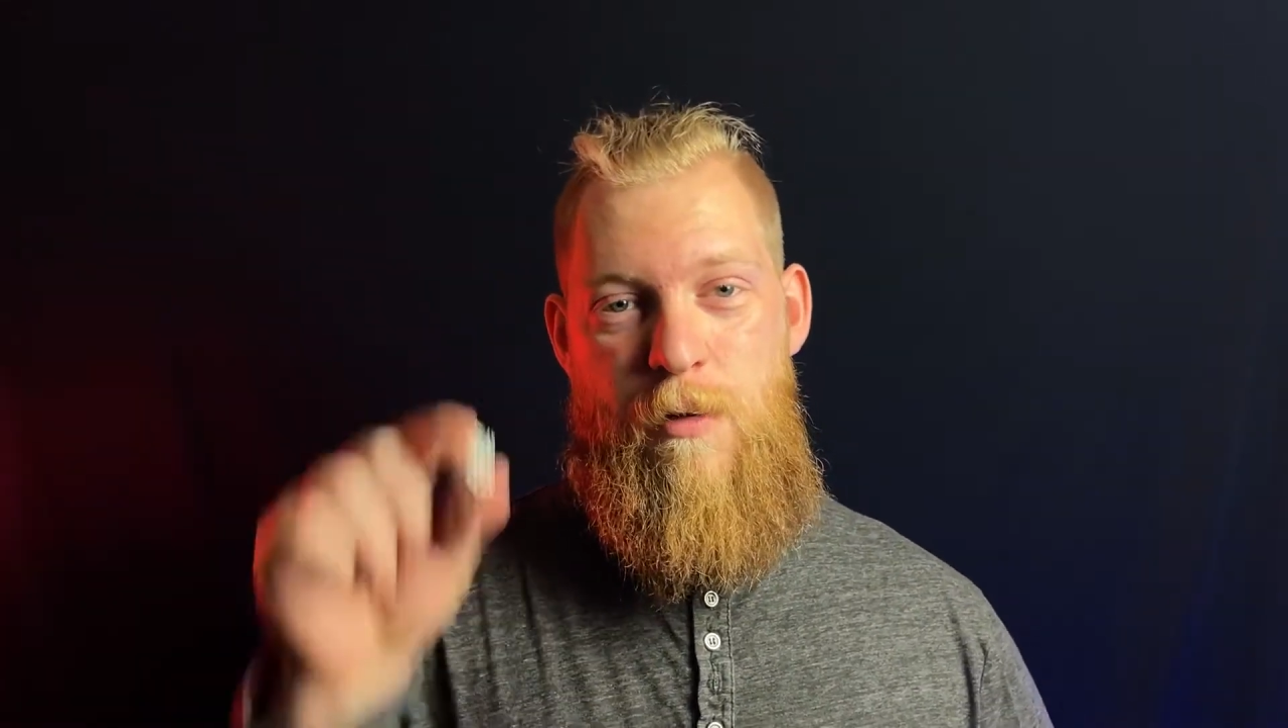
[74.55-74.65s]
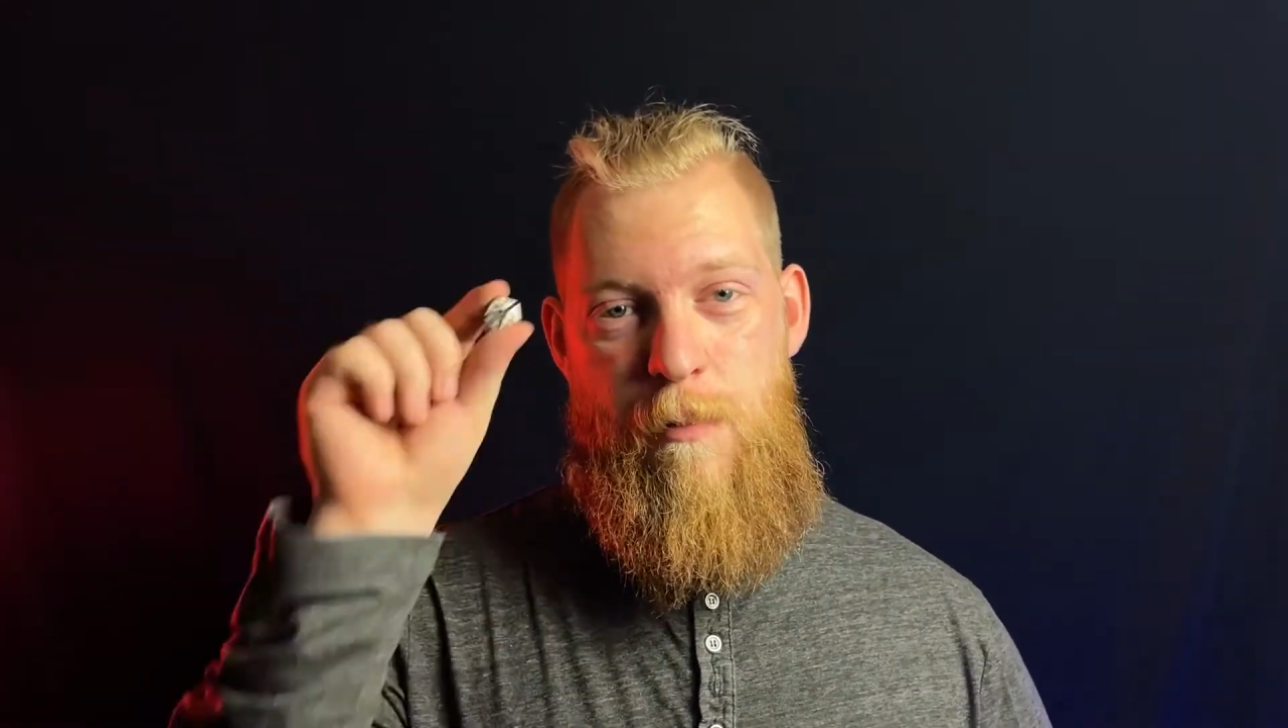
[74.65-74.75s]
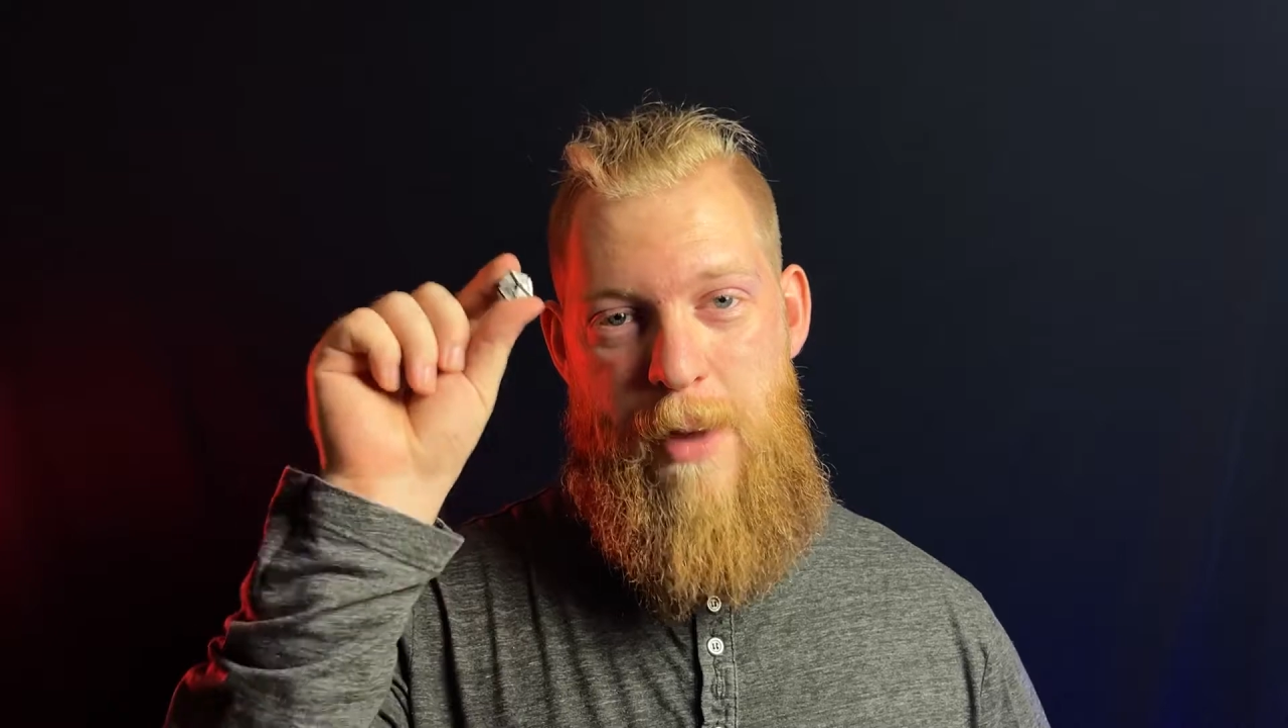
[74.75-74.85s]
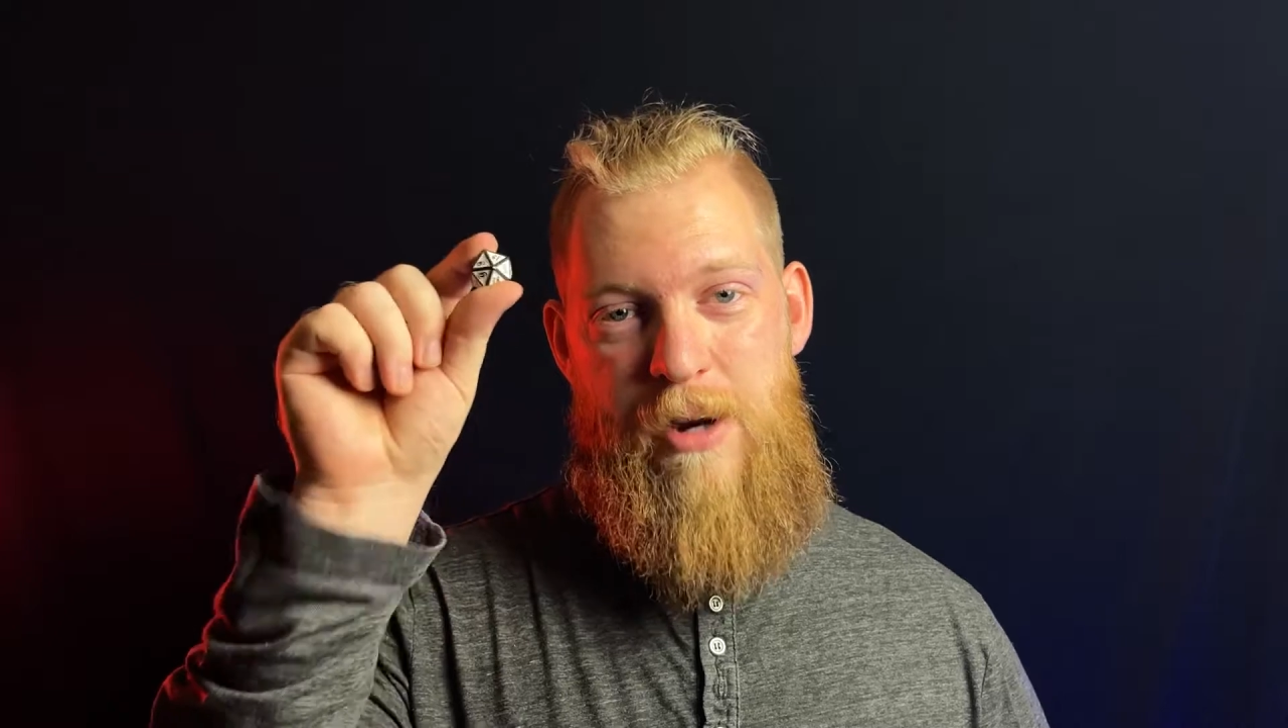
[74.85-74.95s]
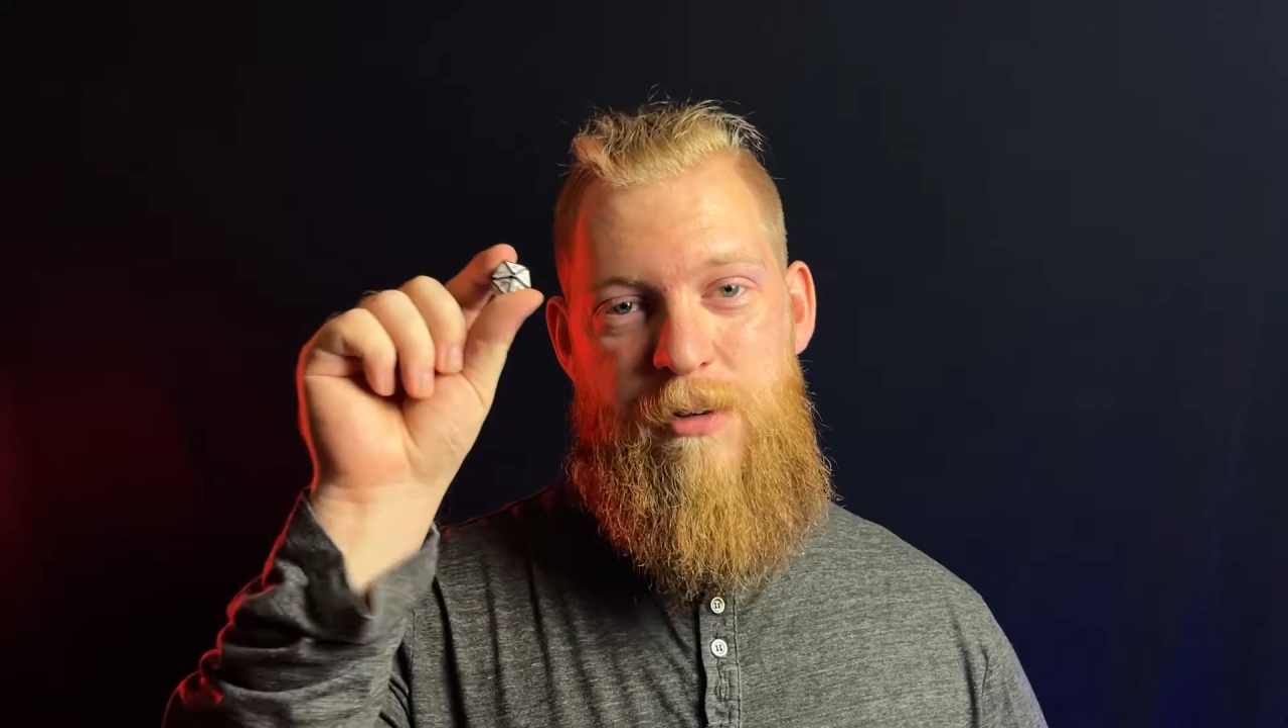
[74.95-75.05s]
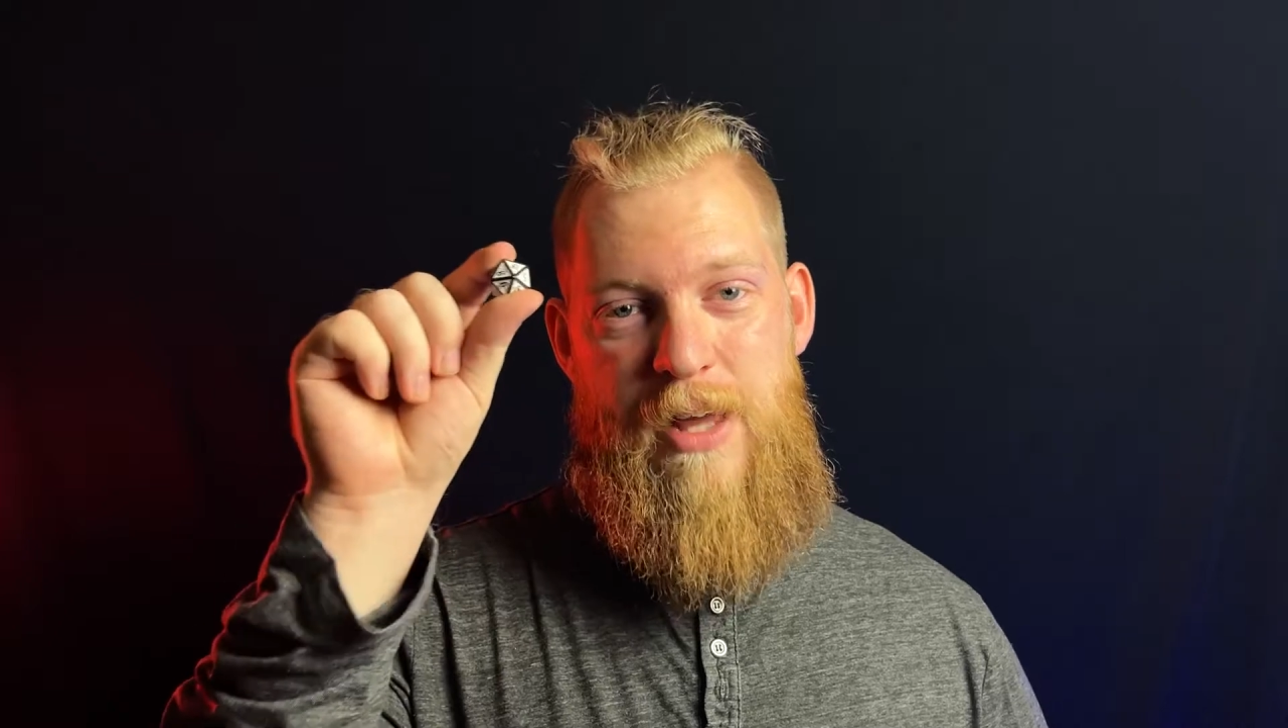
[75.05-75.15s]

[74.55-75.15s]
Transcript: Metal